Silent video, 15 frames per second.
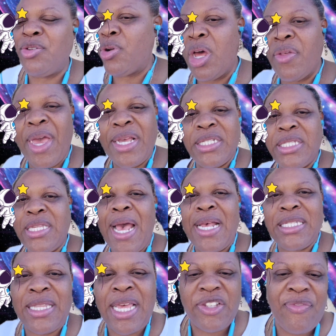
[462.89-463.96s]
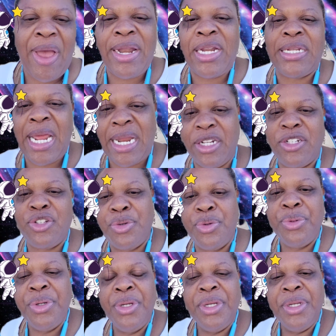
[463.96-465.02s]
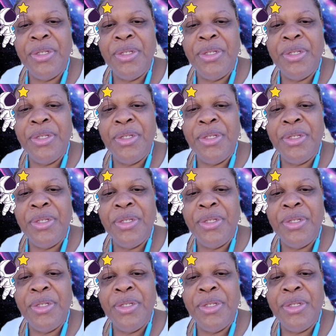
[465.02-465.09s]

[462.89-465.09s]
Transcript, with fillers: doing all the exercise. That's fine and dandy too.